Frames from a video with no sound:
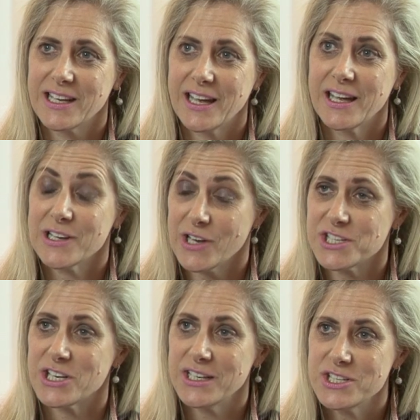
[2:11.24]
a
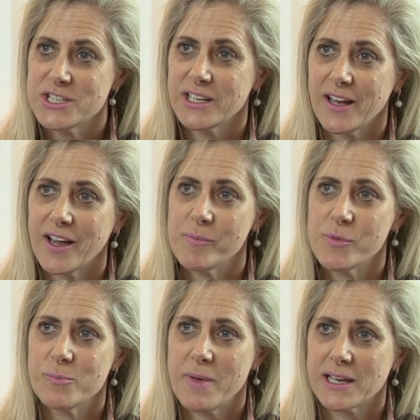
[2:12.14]
judge
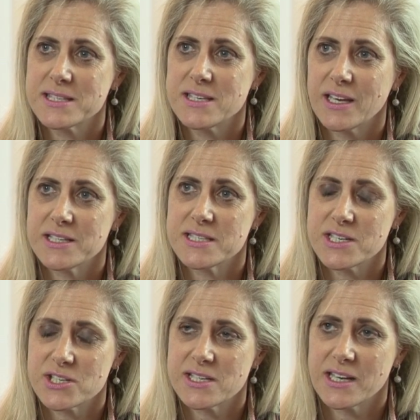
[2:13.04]
who makes
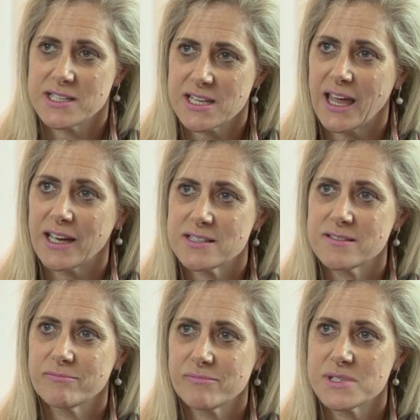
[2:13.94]
decisions under the Act.
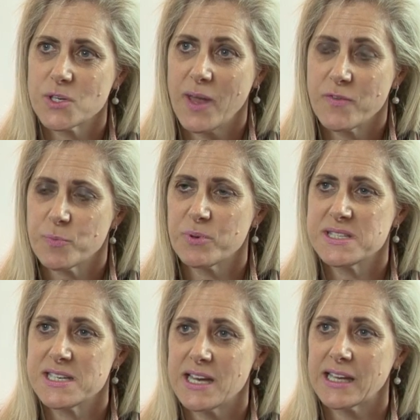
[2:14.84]
So we have to
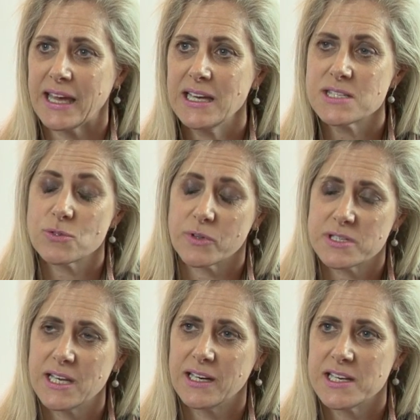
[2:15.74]
present our case, or the
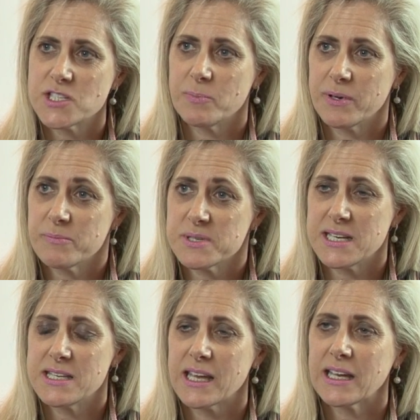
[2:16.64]
tenant has to
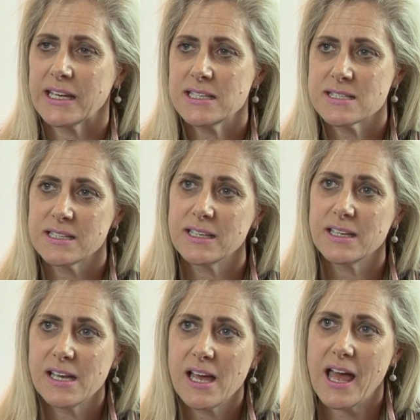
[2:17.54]
present their case,
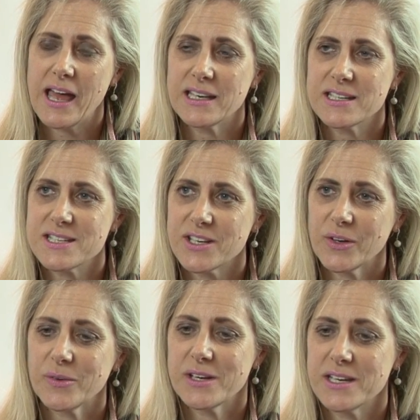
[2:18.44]
and
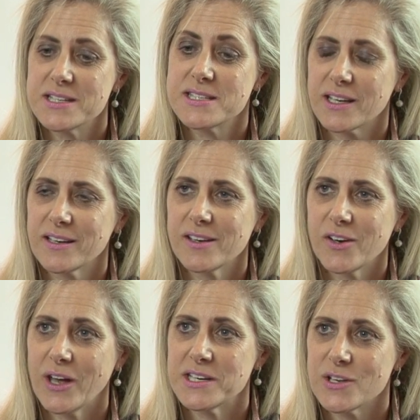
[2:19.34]
it is
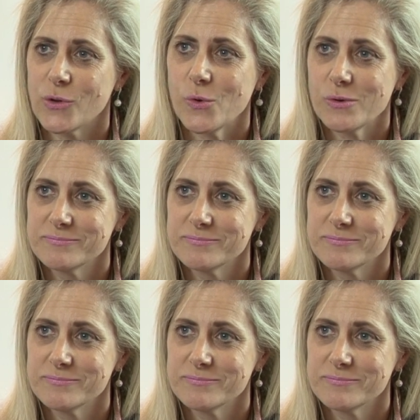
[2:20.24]
under the law.